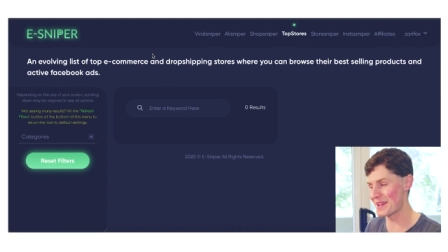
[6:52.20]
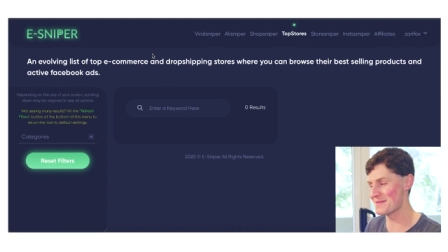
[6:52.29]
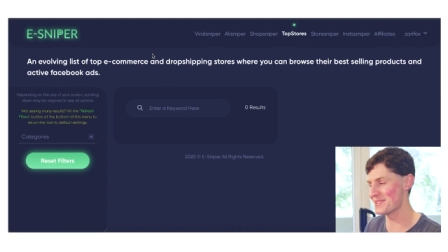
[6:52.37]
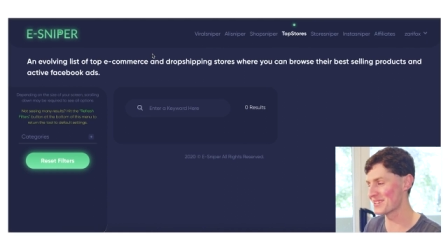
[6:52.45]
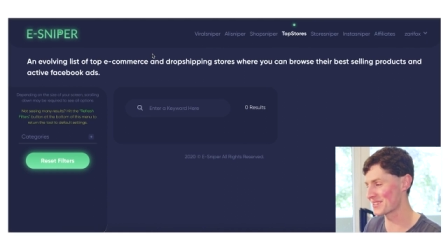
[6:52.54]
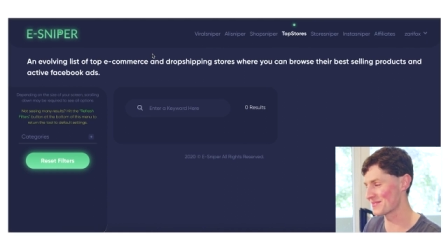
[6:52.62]
or
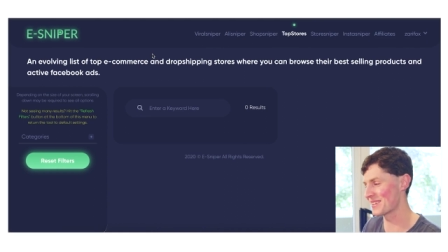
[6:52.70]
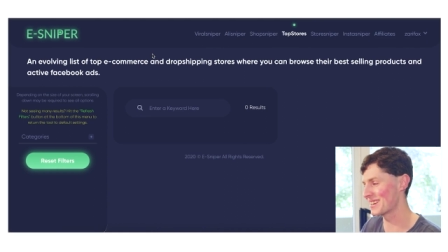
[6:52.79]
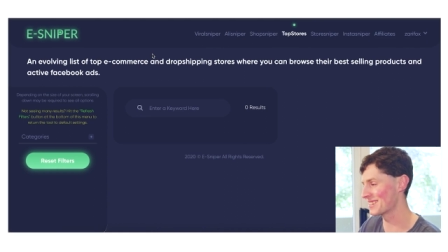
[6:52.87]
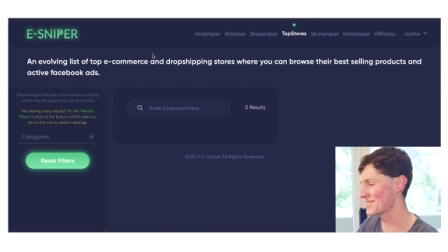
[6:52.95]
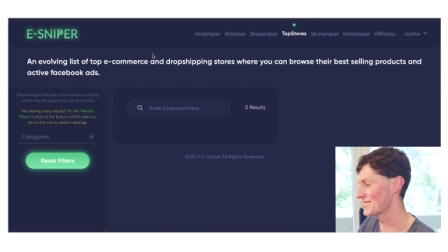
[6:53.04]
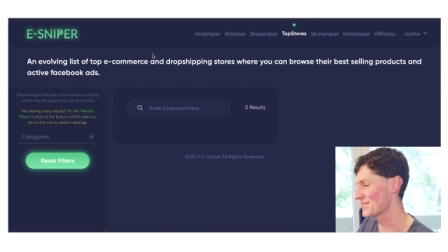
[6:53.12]
maybe your
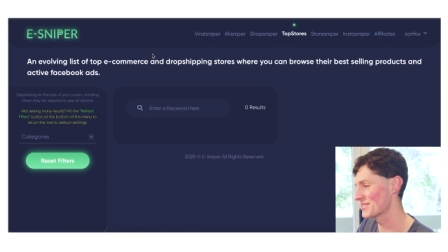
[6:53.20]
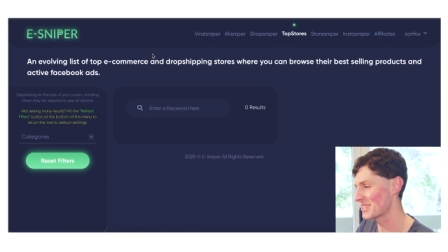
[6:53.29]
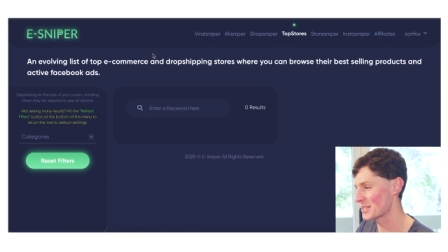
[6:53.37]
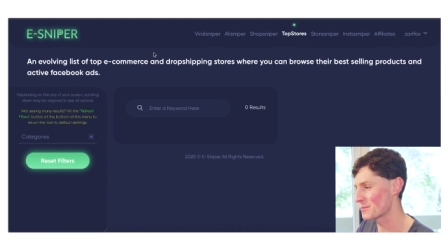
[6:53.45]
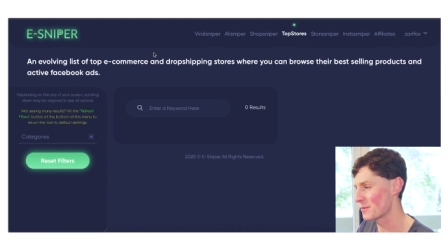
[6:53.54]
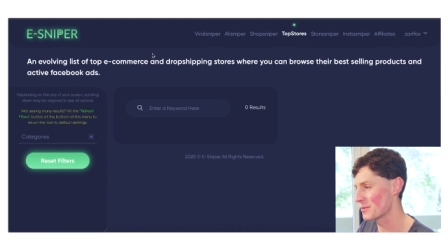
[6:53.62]
competitor stores,
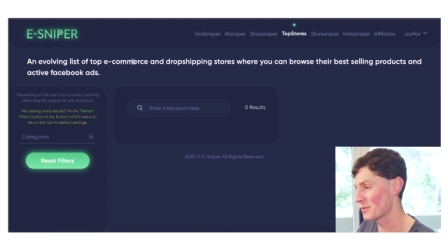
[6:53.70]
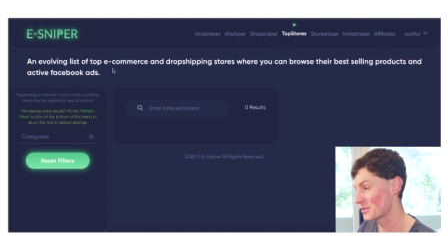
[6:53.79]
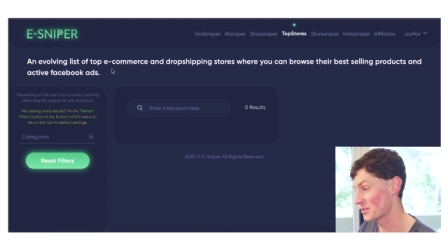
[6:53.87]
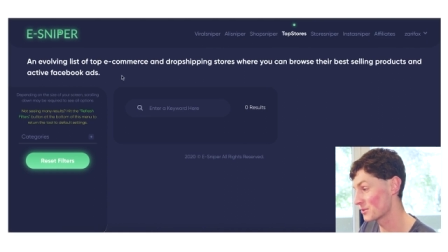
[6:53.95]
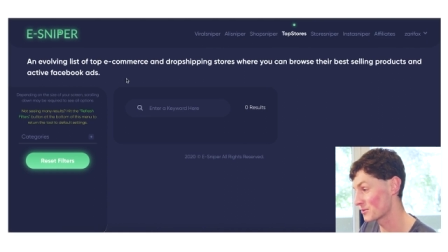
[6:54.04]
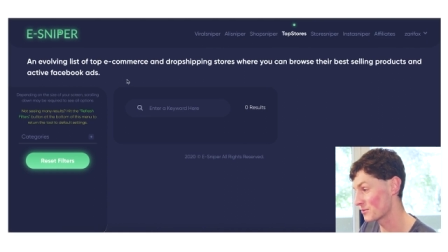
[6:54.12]
that's probably what
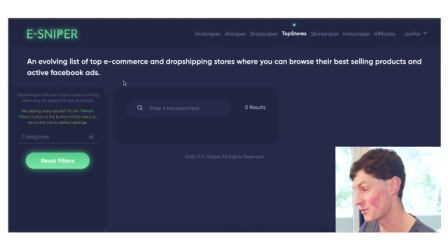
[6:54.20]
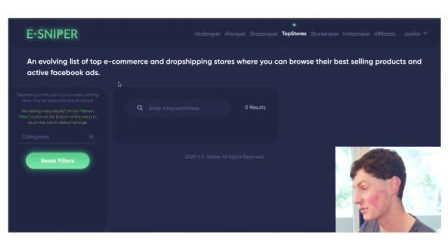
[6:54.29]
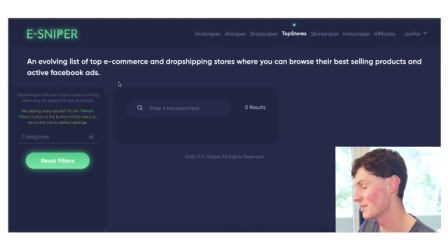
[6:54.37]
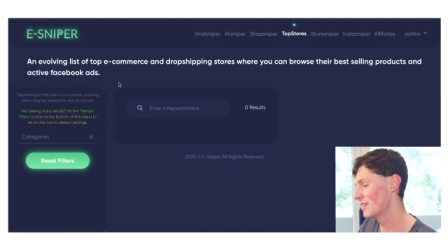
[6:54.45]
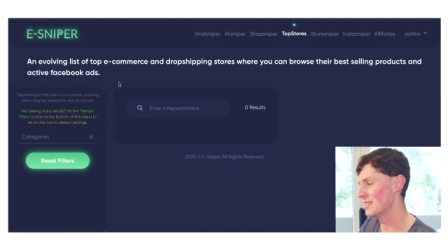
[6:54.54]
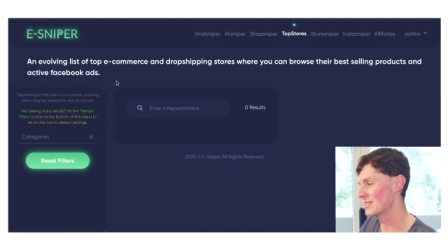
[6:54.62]
it's used
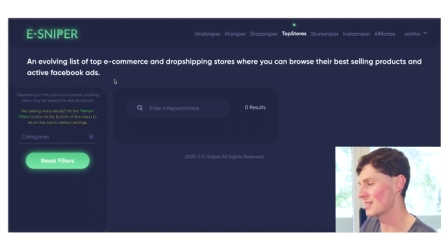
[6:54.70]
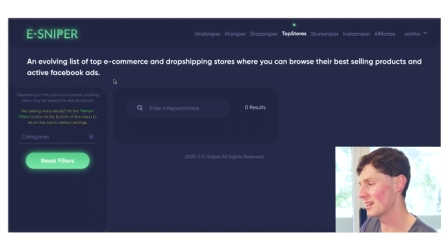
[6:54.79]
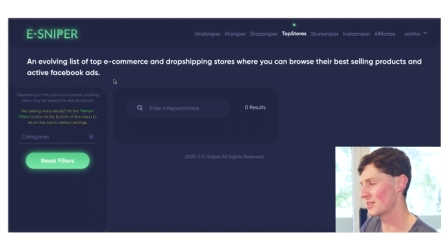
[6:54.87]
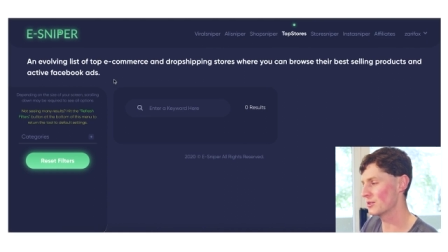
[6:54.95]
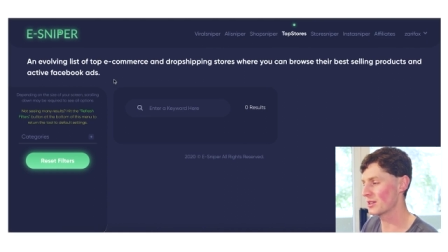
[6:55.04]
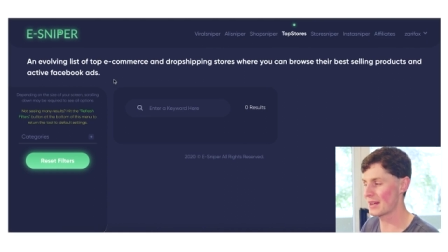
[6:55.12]
for, is
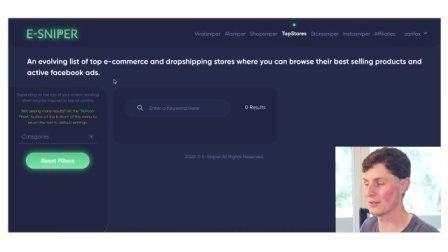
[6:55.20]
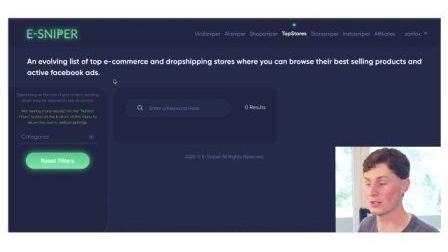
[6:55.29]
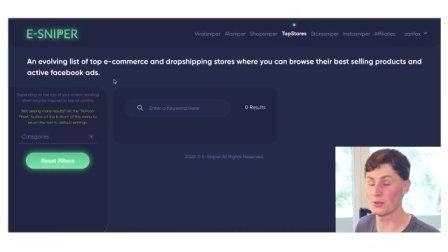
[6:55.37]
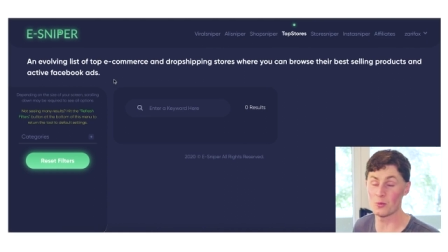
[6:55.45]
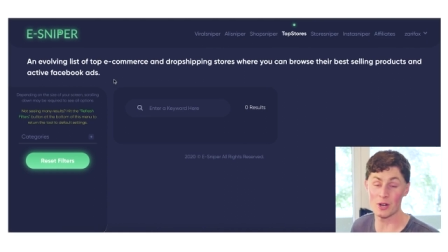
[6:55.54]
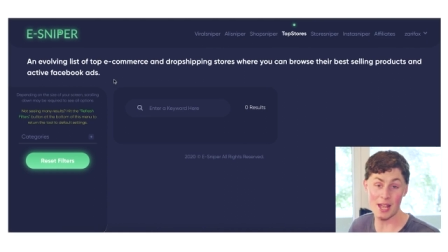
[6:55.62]
uh, you can have a
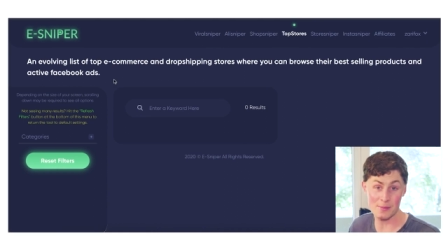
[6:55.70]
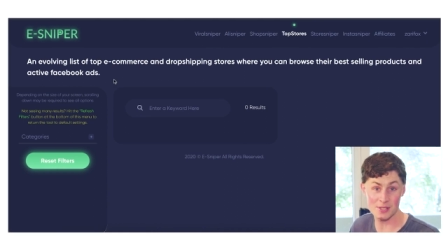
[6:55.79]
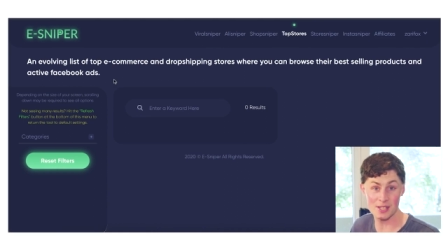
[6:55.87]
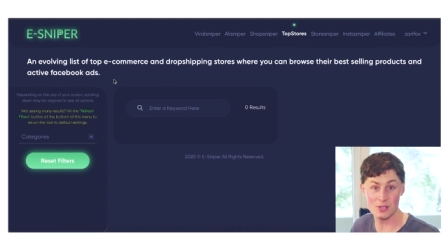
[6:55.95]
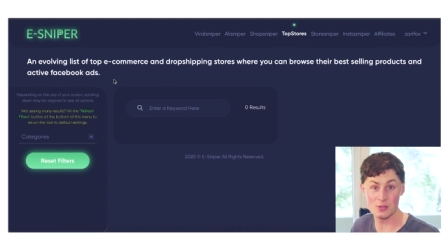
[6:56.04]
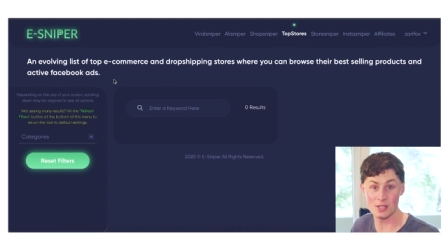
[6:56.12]
look at what
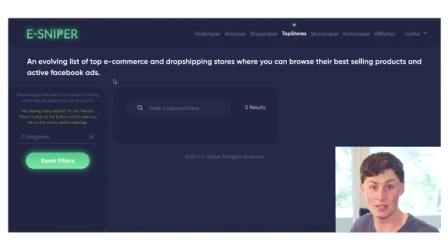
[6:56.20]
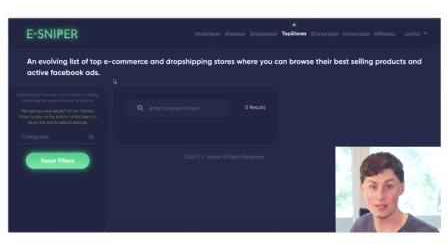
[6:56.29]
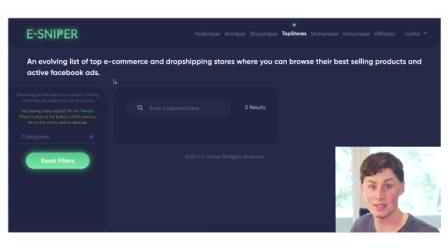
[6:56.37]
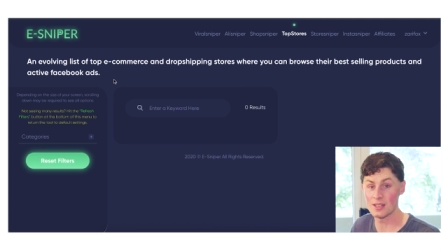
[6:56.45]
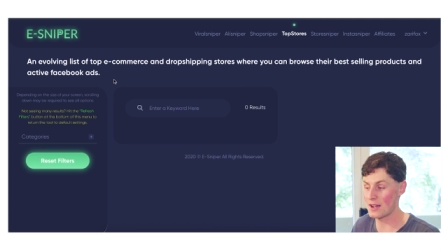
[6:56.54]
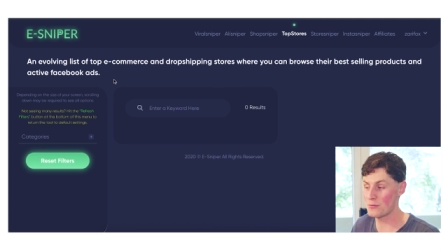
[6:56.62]
apps they're
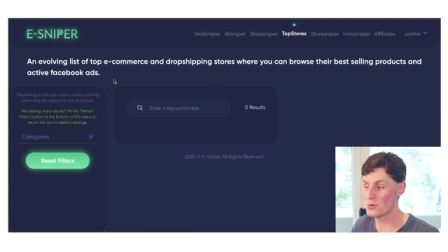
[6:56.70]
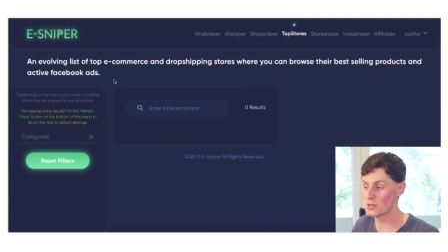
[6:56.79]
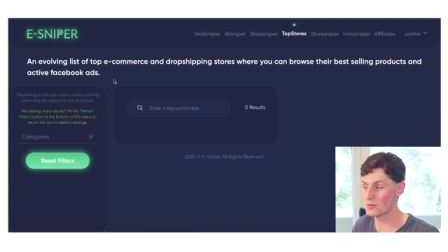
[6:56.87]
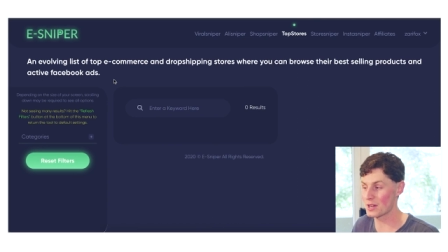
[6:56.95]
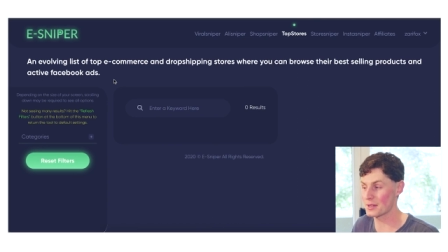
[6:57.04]
using. I've always